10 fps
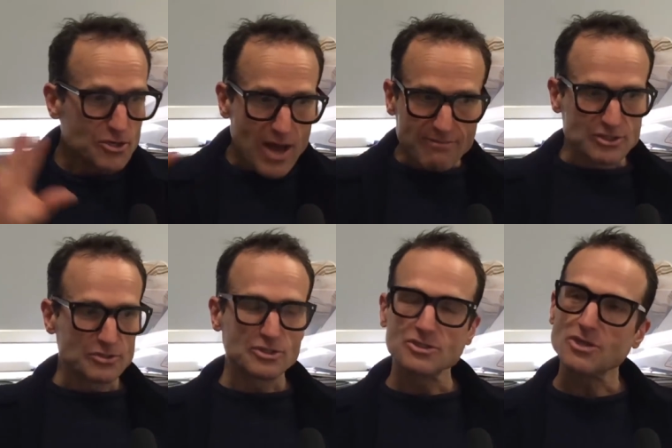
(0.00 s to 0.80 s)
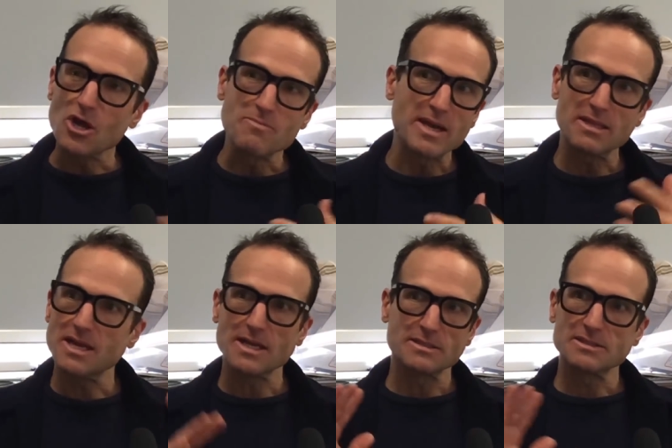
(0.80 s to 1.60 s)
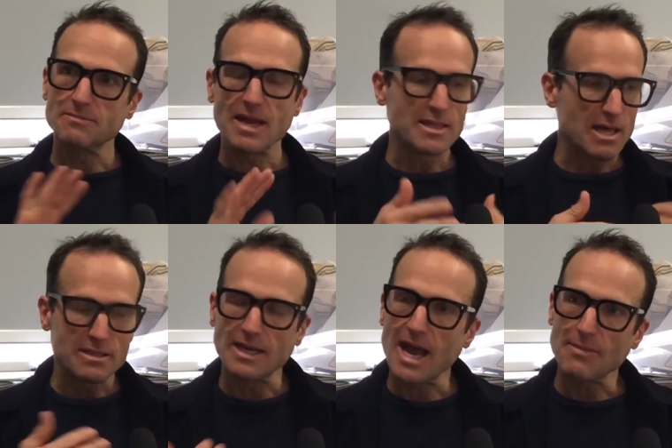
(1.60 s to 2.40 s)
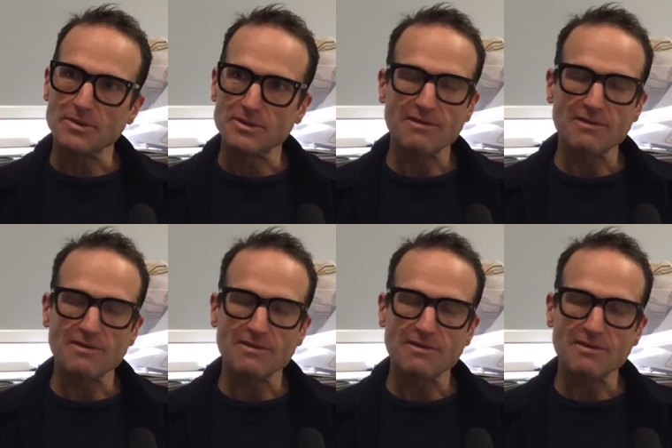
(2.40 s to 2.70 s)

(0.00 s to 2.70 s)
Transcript: you have to do so many things to make that thing happen.